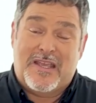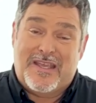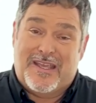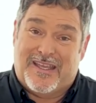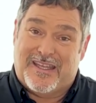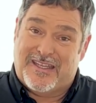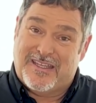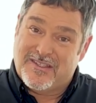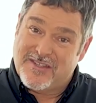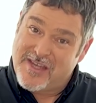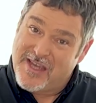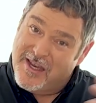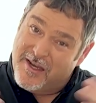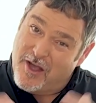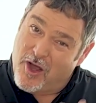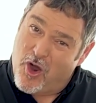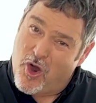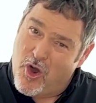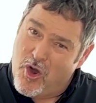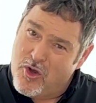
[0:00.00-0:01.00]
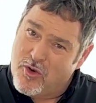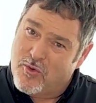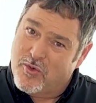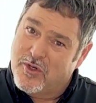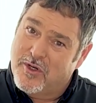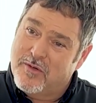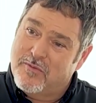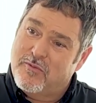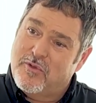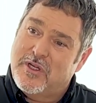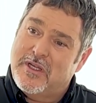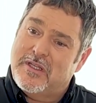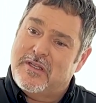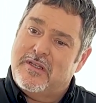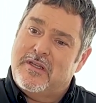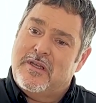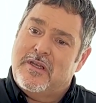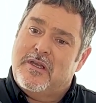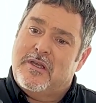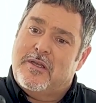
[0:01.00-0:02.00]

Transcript: it gets kind of awkward when